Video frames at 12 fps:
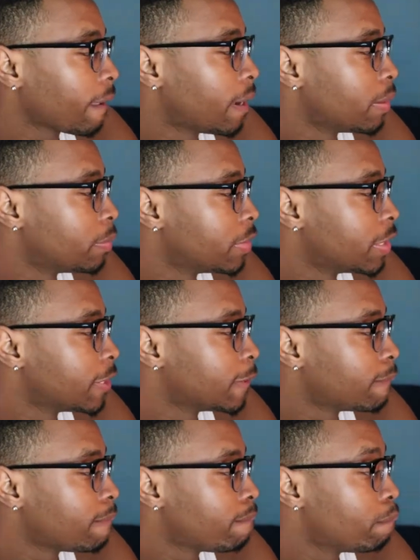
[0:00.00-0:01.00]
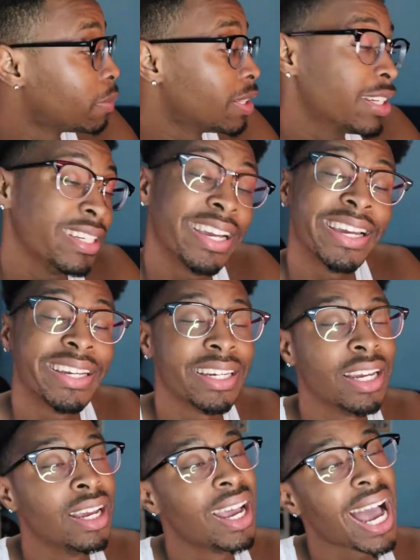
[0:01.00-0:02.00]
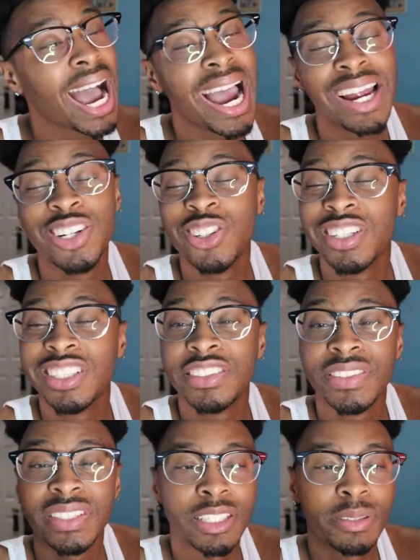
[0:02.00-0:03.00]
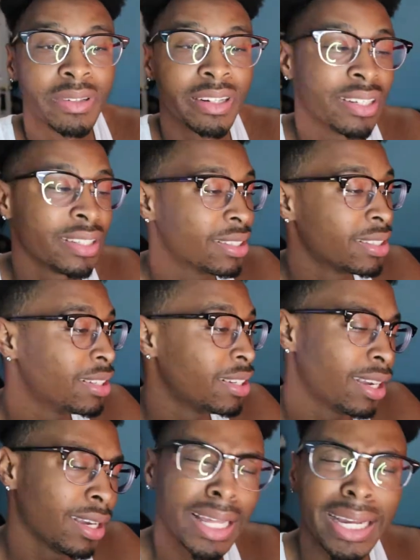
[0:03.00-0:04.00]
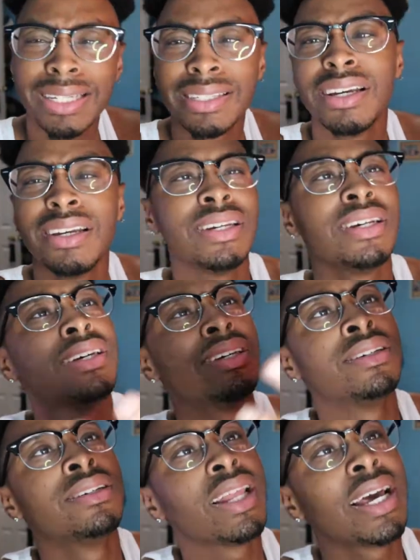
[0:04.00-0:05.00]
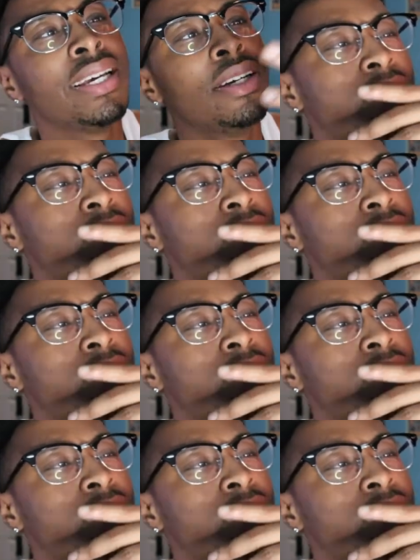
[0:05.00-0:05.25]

hey man. But look, yeah, I enjoyed this video, bruh. like I, eh, eh, like he